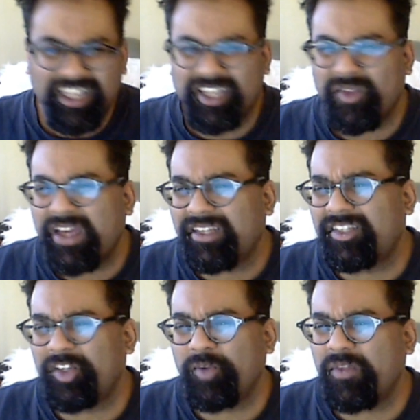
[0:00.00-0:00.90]
you then
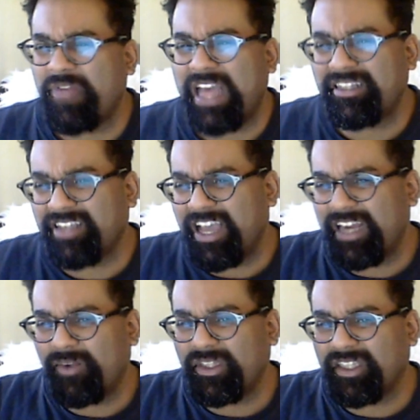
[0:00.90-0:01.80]
assume that that's
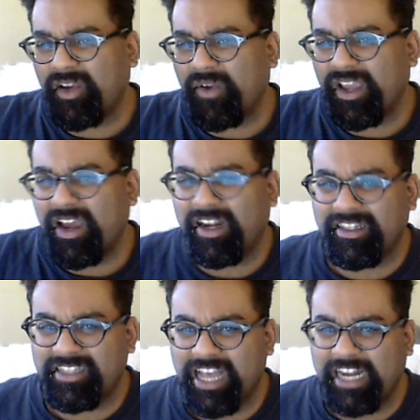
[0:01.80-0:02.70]
kind of what's going on
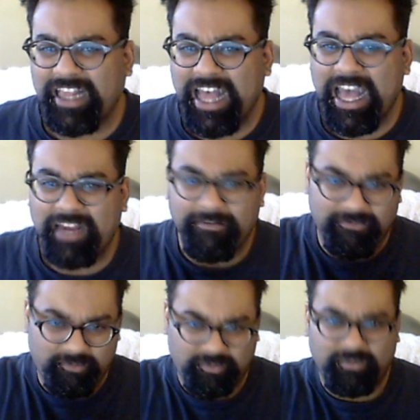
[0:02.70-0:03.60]
inside of the head
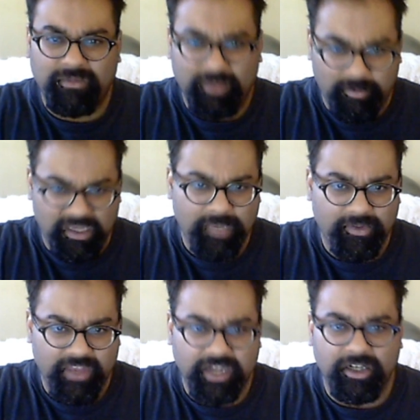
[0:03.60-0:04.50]
of the
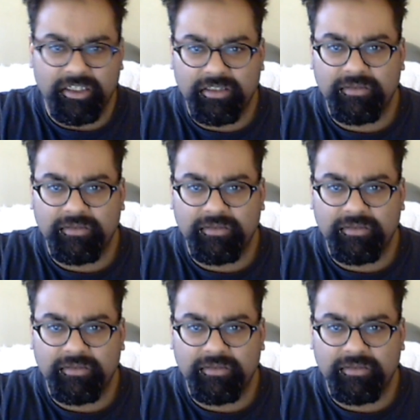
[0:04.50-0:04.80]
people that you're